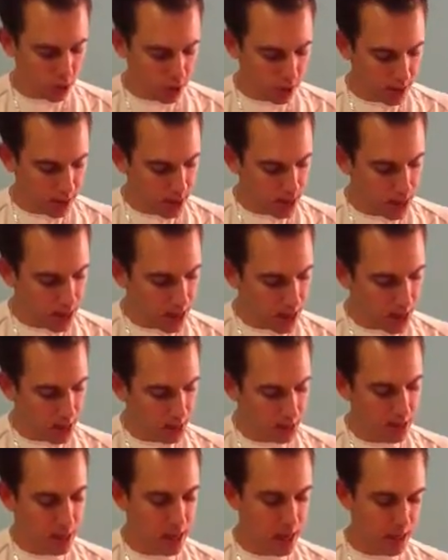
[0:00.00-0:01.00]
de
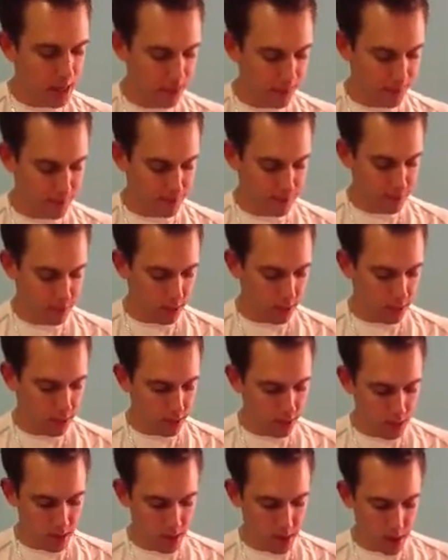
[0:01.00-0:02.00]
la tarde. Okay?
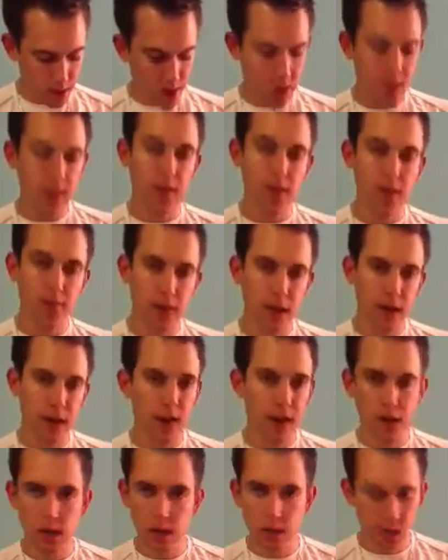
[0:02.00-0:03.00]
And
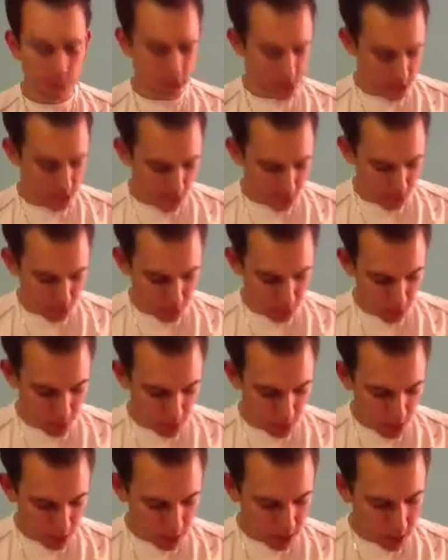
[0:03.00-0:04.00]
finally, another example,
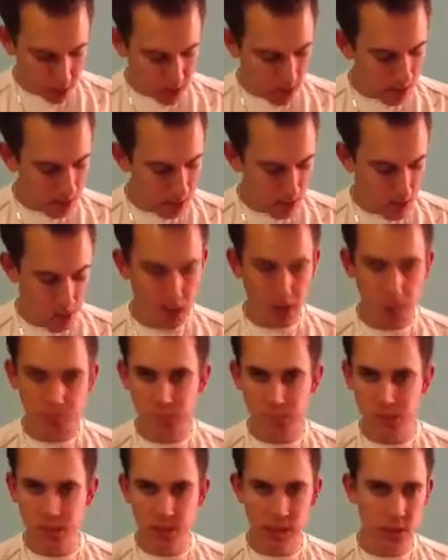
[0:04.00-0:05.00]
10 p.m.
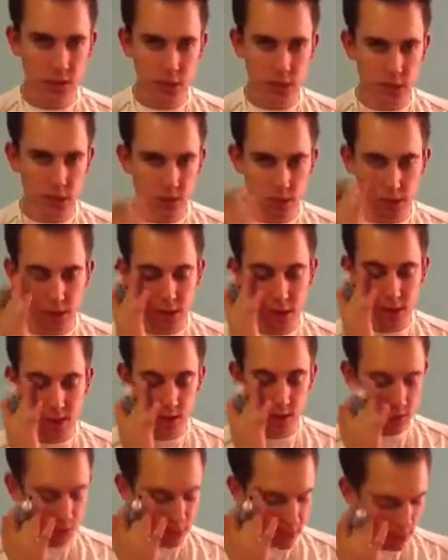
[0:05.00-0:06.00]

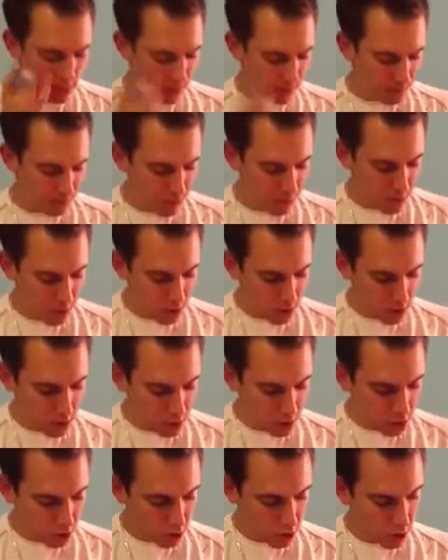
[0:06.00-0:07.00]
10:00.
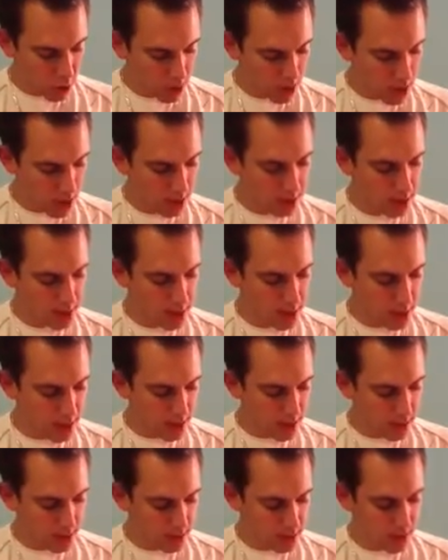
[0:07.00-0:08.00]
Son las
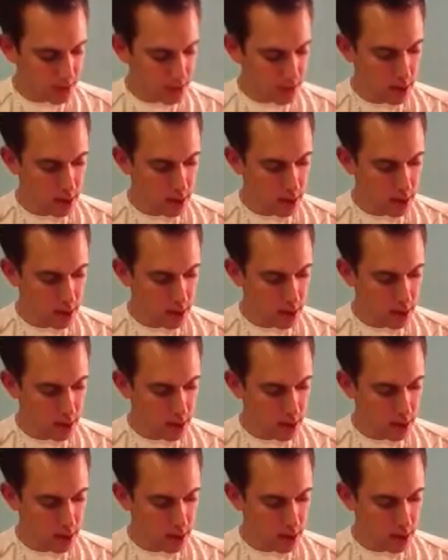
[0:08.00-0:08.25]
10